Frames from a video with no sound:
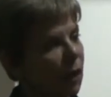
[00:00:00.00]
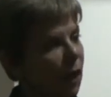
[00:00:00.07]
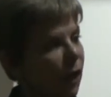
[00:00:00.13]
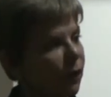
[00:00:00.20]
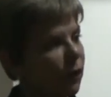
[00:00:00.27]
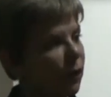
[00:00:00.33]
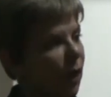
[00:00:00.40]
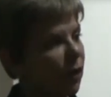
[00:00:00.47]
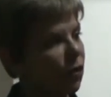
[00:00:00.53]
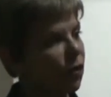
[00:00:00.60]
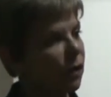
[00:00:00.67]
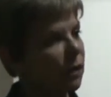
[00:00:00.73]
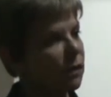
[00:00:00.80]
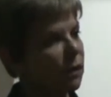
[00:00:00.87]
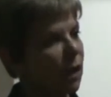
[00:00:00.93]
I do not
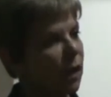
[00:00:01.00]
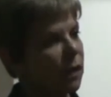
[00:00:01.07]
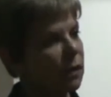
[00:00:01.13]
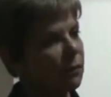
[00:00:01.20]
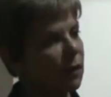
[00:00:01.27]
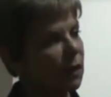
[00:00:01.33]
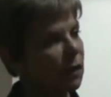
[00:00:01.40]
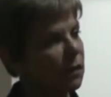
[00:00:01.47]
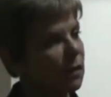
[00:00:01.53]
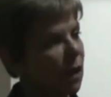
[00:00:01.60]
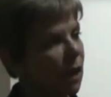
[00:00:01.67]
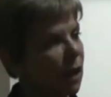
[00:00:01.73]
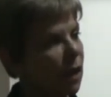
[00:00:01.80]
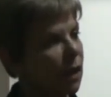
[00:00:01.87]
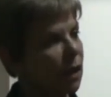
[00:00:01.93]
criticize because
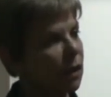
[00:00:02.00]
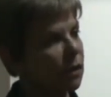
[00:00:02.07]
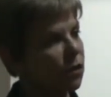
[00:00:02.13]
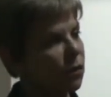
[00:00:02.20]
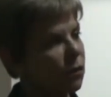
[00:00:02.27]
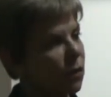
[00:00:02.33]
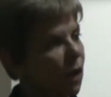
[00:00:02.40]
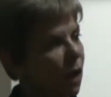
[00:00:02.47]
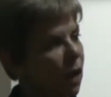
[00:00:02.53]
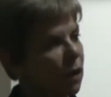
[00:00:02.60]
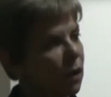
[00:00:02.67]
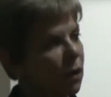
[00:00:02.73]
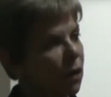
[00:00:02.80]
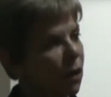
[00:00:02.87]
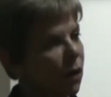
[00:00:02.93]
I do
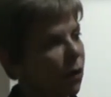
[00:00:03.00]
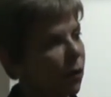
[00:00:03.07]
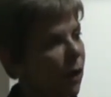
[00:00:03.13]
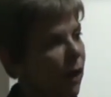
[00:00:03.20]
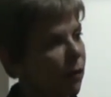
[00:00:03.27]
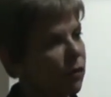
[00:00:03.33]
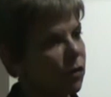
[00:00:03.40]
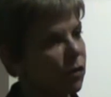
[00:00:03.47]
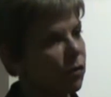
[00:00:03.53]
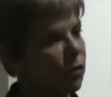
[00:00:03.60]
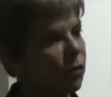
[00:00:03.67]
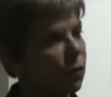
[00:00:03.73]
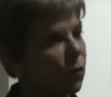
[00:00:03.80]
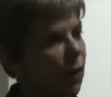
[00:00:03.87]
not know how to do